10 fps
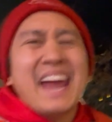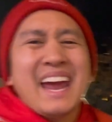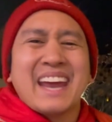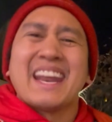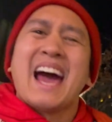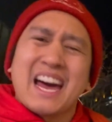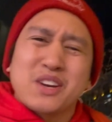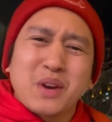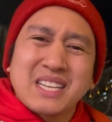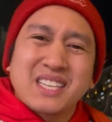and had a
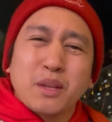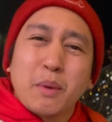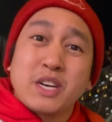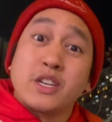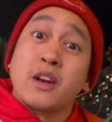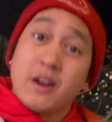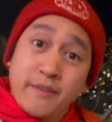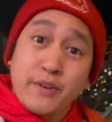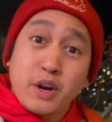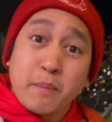great celebration for your